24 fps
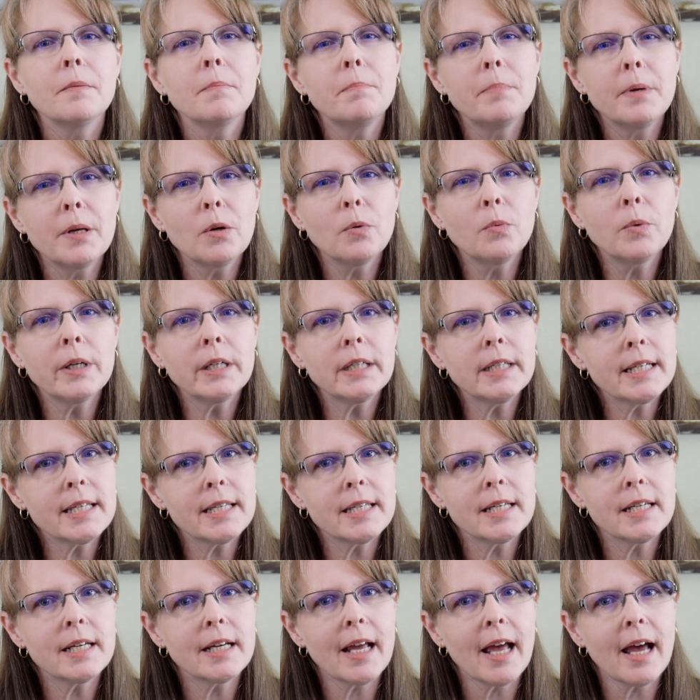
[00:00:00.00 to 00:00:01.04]
be
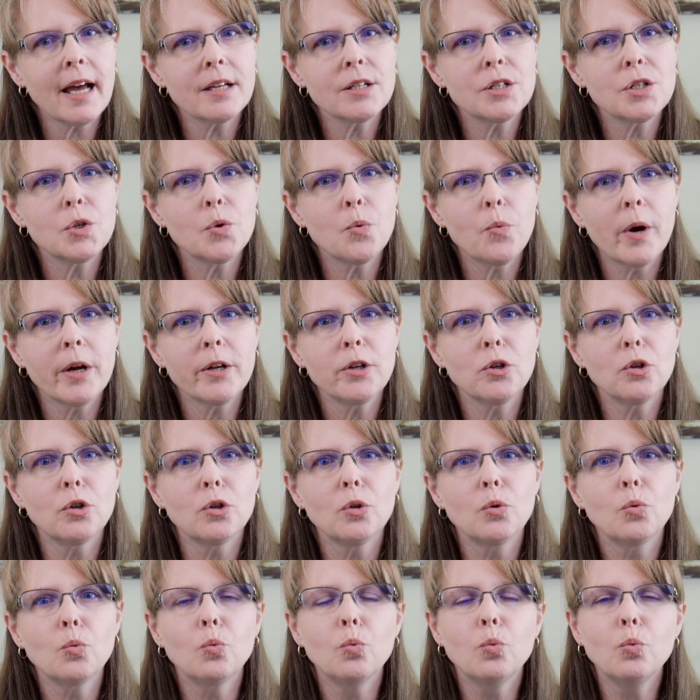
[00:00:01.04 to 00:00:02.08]
realistic as to what you'll
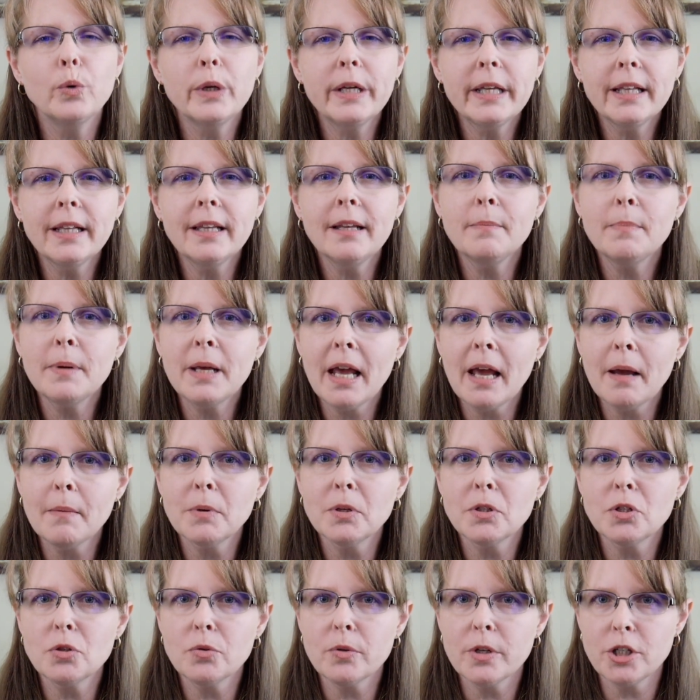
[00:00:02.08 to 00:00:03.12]
really be able
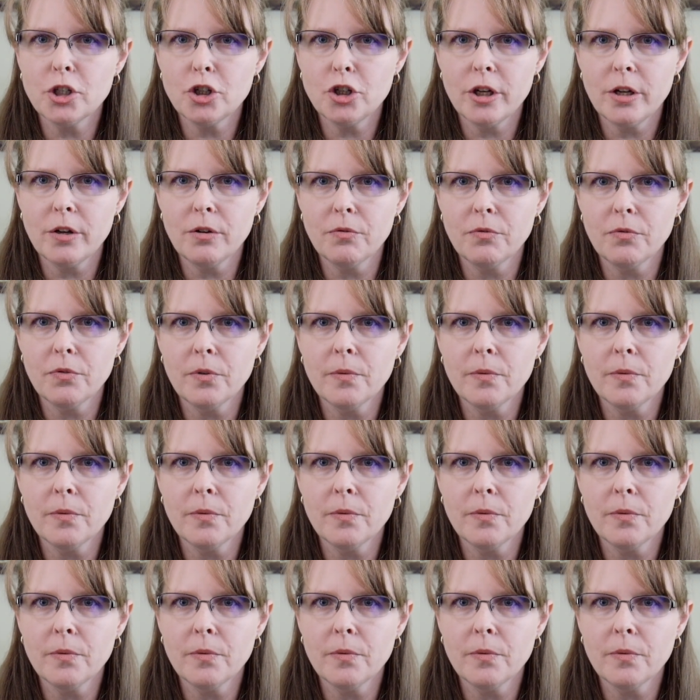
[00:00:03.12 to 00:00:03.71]
to achieve.